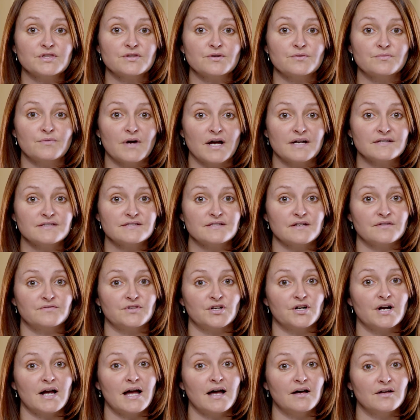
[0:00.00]
the rest of
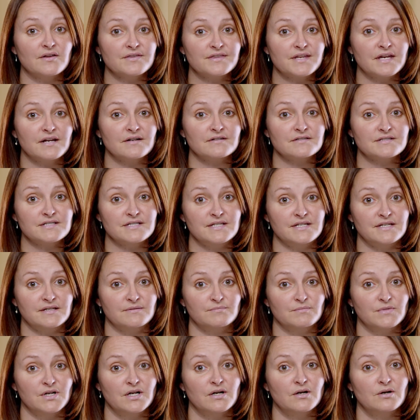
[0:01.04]
your healthcare
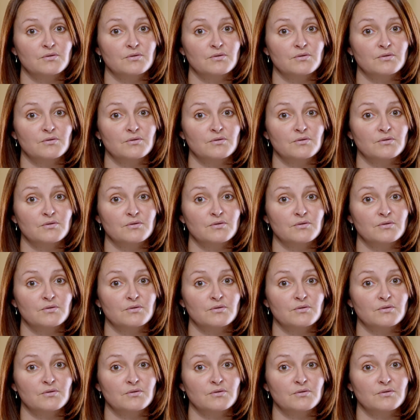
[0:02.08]
team,